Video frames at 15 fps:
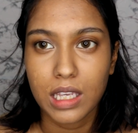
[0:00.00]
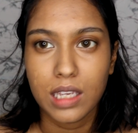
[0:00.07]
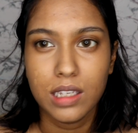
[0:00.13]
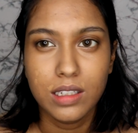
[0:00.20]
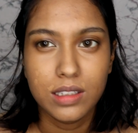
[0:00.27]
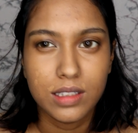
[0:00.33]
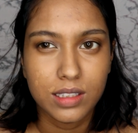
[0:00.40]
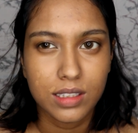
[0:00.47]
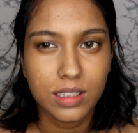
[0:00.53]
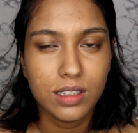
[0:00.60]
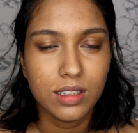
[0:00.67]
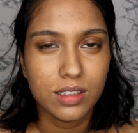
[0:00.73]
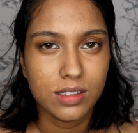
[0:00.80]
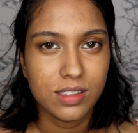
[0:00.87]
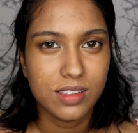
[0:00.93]
it
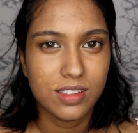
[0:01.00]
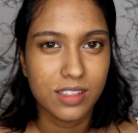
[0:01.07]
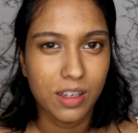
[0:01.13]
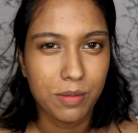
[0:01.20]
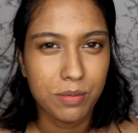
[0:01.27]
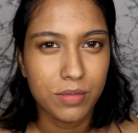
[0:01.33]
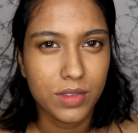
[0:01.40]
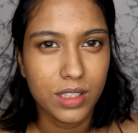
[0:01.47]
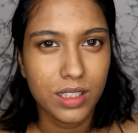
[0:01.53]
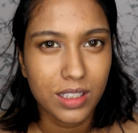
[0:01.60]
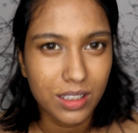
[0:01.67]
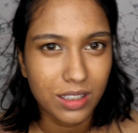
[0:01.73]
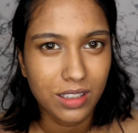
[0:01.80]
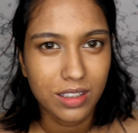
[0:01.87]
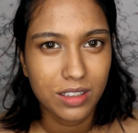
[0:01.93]
did
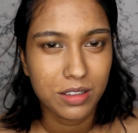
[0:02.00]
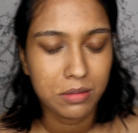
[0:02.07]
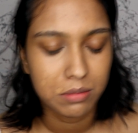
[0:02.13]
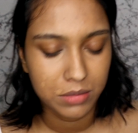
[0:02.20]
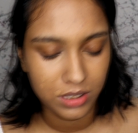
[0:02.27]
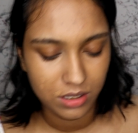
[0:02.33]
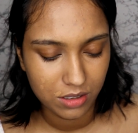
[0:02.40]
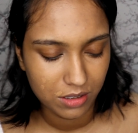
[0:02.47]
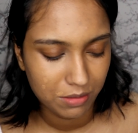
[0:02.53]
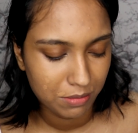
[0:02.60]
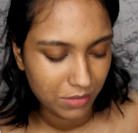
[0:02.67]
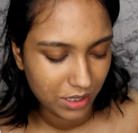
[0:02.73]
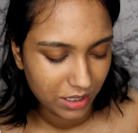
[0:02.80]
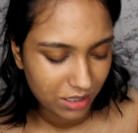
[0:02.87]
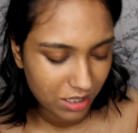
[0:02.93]
something, but not
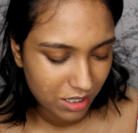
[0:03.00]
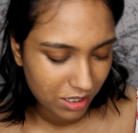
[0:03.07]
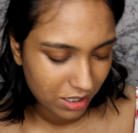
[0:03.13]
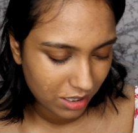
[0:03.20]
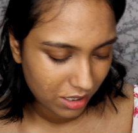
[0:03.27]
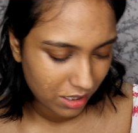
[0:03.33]
much.